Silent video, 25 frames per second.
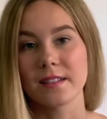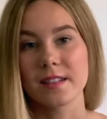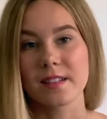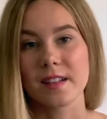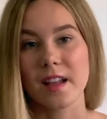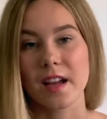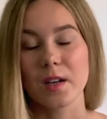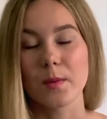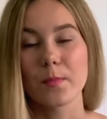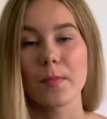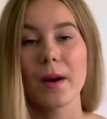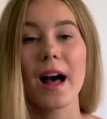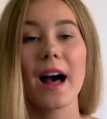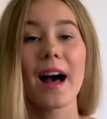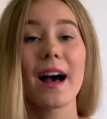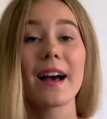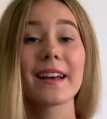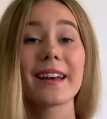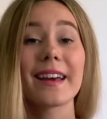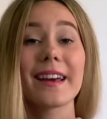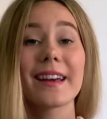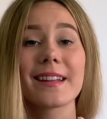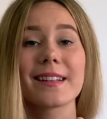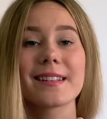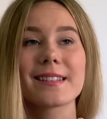designer
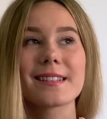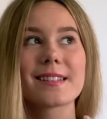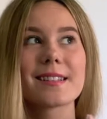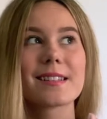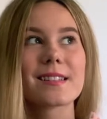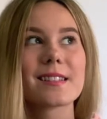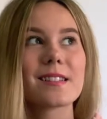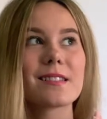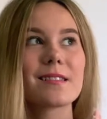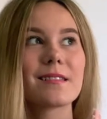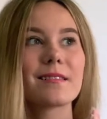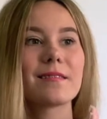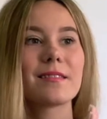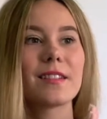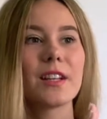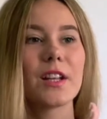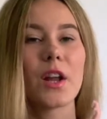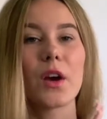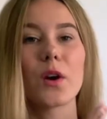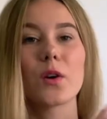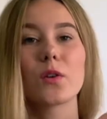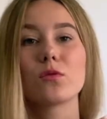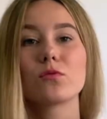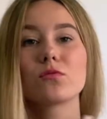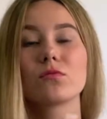bag. It's, you
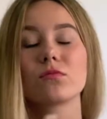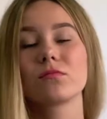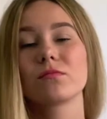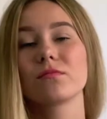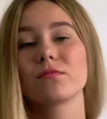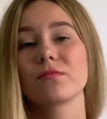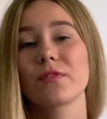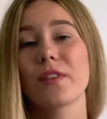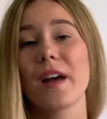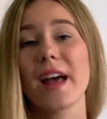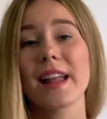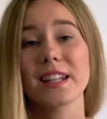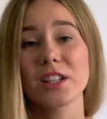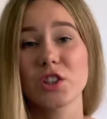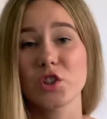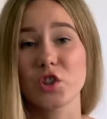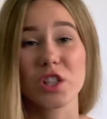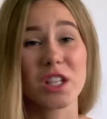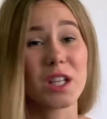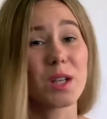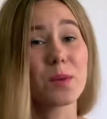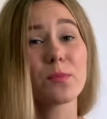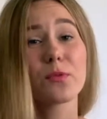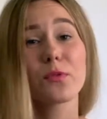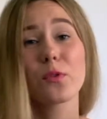know, fairly
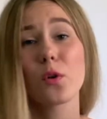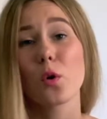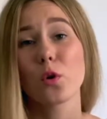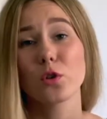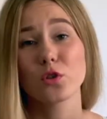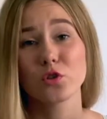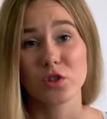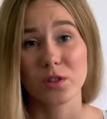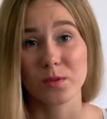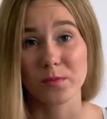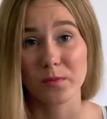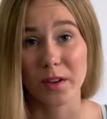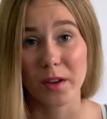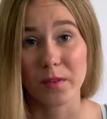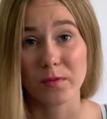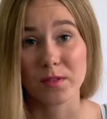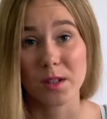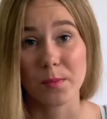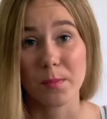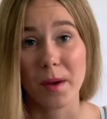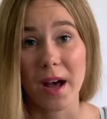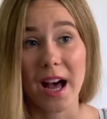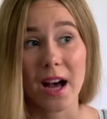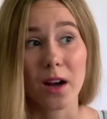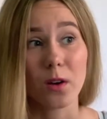cheap, £450.
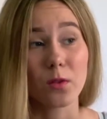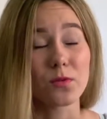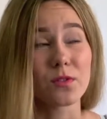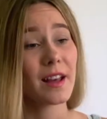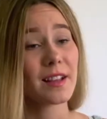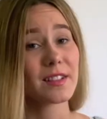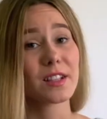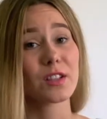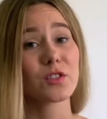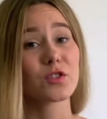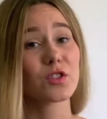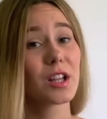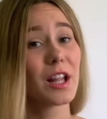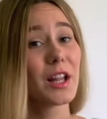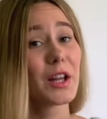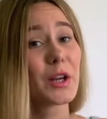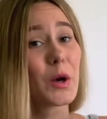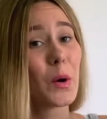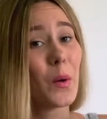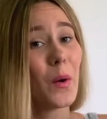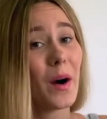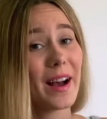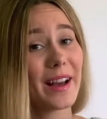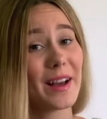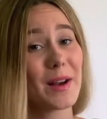It's actually
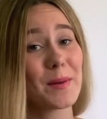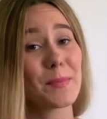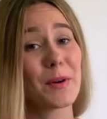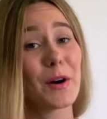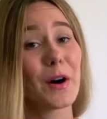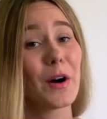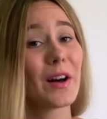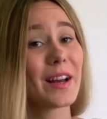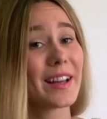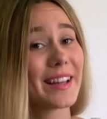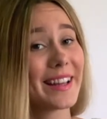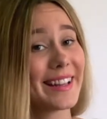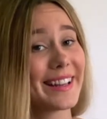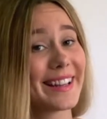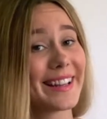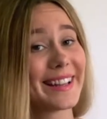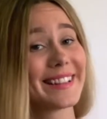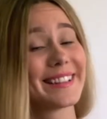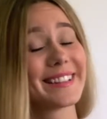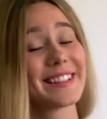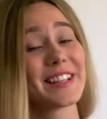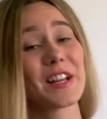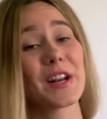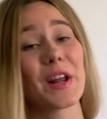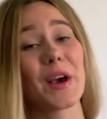quite a bargain
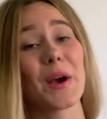in, you